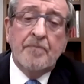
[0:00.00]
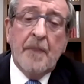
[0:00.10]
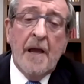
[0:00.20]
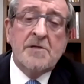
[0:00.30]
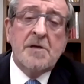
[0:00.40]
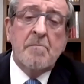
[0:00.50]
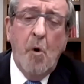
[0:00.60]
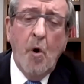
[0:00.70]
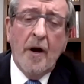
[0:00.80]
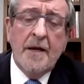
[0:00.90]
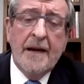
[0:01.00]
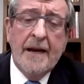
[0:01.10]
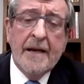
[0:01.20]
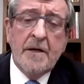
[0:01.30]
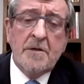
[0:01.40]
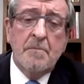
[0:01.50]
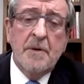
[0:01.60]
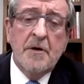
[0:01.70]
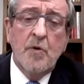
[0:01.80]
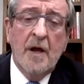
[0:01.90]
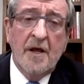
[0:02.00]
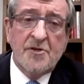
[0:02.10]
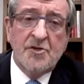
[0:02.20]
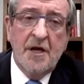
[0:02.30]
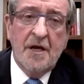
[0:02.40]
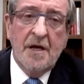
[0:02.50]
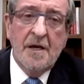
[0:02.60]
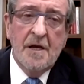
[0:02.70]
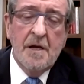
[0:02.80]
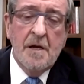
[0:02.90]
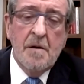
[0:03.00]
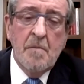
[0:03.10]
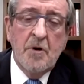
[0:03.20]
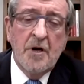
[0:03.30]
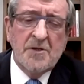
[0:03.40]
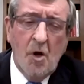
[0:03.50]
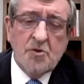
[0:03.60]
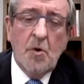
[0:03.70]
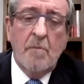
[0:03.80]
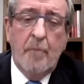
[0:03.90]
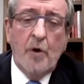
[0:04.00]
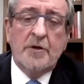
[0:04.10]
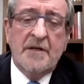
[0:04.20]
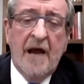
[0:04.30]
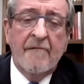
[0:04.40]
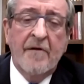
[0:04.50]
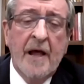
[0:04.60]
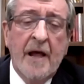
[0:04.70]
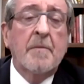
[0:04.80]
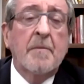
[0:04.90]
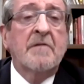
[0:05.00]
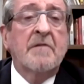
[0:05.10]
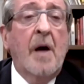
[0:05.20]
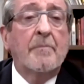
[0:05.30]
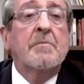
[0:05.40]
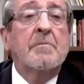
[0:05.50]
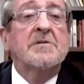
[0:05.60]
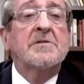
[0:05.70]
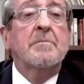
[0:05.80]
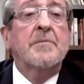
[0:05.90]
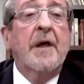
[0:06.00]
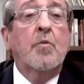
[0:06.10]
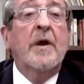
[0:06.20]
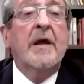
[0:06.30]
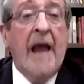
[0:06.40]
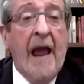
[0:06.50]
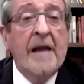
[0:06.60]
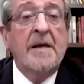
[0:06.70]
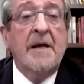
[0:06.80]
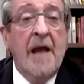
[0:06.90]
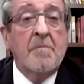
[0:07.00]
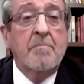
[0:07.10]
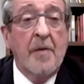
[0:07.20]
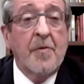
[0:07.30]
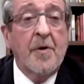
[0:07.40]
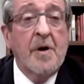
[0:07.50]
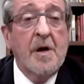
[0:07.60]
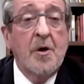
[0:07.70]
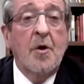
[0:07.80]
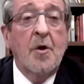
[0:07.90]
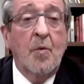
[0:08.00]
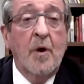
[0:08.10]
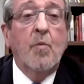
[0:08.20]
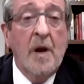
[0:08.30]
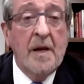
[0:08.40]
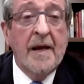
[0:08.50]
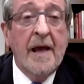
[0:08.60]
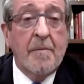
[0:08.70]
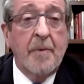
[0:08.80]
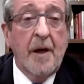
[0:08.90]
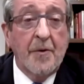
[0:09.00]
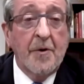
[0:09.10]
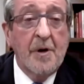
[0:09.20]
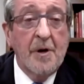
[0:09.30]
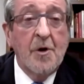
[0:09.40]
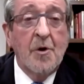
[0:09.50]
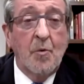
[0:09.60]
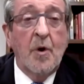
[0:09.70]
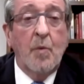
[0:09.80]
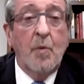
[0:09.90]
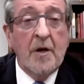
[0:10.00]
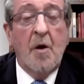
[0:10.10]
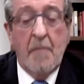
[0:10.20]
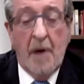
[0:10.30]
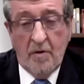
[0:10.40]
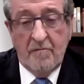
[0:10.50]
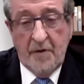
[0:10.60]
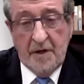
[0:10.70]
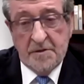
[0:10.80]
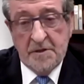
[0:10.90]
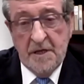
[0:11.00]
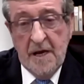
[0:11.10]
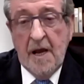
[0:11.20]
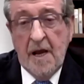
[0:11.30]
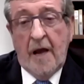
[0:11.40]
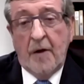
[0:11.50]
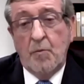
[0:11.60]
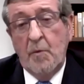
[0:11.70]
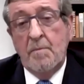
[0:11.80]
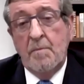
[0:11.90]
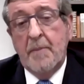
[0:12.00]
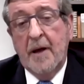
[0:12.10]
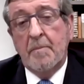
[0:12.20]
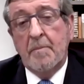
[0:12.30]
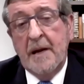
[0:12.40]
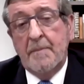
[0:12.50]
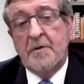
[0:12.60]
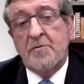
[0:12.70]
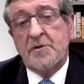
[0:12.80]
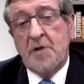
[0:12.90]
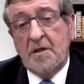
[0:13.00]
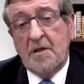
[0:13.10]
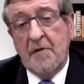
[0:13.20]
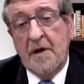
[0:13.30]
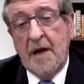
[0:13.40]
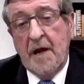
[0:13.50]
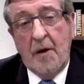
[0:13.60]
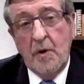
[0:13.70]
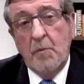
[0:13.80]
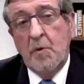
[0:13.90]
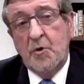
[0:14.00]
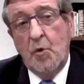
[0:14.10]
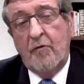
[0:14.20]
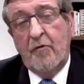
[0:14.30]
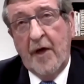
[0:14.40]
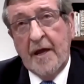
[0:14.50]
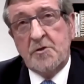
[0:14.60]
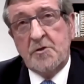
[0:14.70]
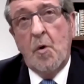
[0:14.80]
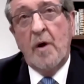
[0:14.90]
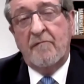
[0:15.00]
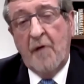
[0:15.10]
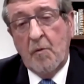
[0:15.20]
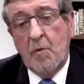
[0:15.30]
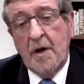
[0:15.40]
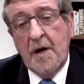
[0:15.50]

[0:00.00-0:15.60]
it's important here to be realistic, but it's also important to have an element of optimism that we can get better, we will get better, we will come out of this, and we will be better people as a result of it, and we will do things going forward